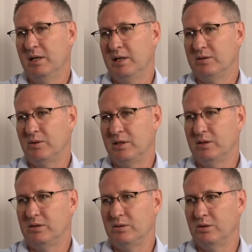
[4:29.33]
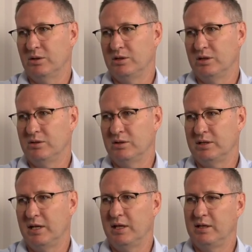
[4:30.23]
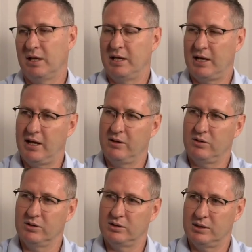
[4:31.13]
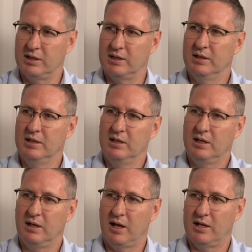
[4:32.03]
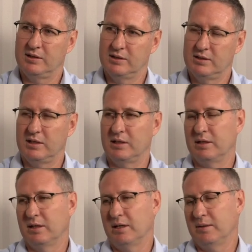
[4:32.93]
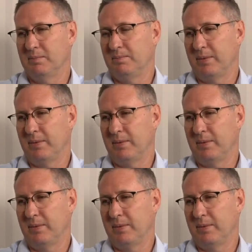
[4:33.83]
has written to NERSA to say that they can consider licensing um,